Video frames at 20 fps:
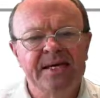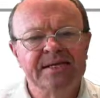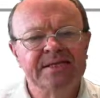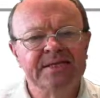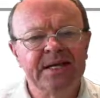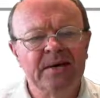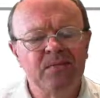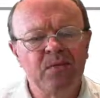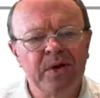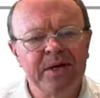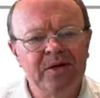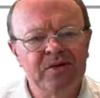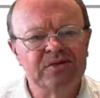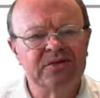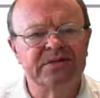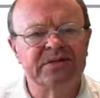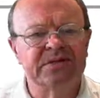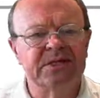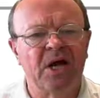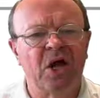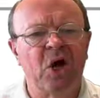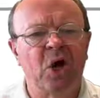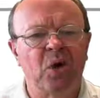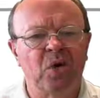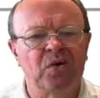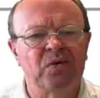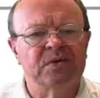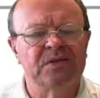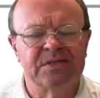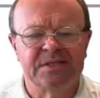Someone else
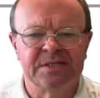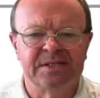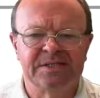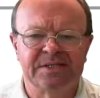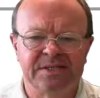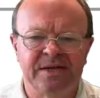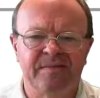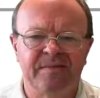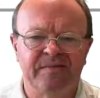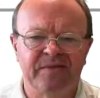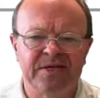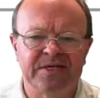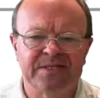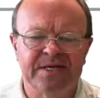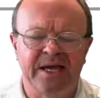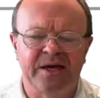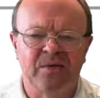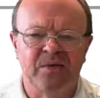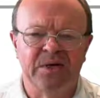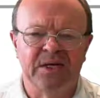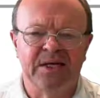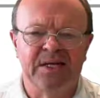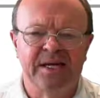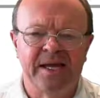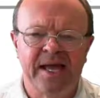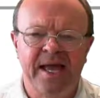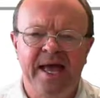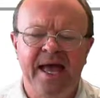owns some of this equity,